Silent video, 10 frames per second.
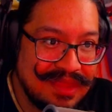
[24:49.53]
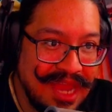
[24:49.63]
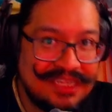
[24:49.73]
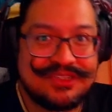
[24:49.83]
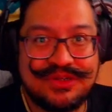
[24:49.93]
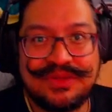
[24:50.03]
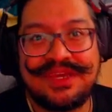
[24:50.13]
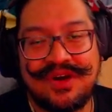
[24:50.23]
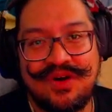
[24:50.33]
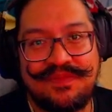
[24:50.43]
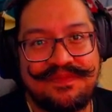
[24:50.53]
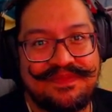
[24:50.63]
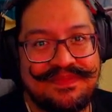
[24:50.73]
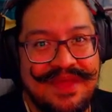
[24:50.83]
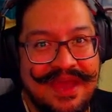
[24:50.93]
I truly hope
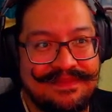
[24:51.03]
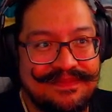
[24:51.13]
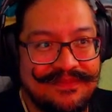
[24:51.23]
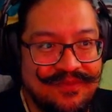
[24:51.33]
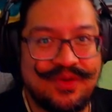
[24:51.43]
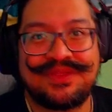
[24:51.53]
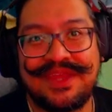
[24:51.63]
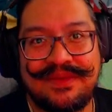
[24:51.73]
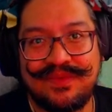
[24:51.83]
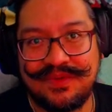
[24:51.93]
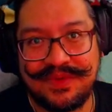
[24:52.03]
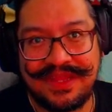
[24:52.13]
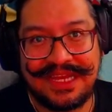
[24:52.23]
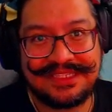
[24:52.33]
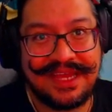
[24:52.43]
that Fortnite will
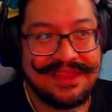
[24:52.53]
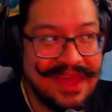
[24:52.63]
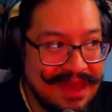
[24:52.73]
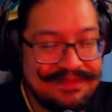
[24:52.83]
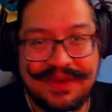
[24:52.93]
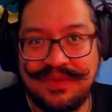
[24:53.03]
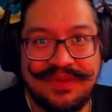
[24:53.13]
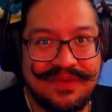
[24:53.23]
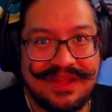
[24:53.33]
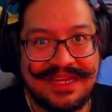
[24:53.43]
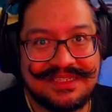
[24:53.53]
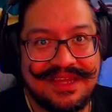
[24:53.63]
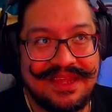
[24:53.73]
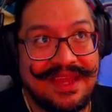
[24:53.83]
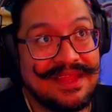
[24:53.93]
realize that, the Epic will realize
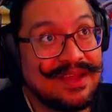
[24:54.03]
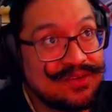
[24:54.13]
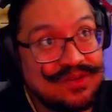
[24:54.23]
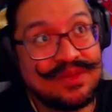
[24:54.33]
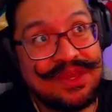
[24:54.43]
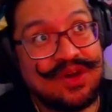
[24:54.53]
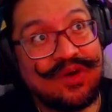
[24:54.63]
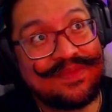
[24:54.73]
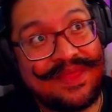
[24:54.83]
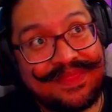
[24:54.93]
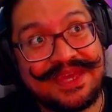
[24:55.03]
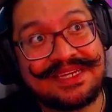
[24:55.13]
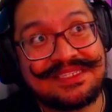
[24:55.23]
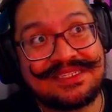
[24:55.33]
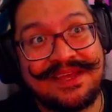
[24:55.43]
that. And I truly hope that
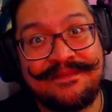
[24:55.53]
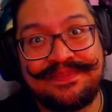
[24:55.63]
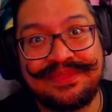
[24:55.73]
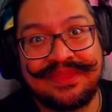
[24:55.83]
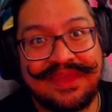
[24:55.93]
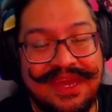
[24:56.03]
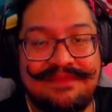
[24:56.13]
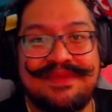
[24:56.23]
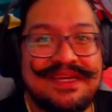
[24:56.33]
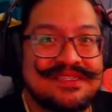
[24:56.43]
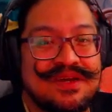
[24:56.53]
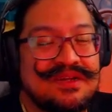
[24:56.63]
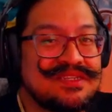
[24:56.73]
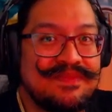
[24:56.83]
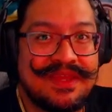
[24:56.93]
this can be a start
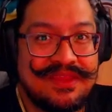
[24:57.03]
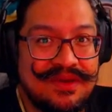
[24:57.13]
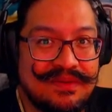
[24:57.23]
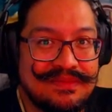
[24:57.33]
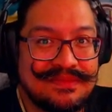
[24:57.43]
of something new.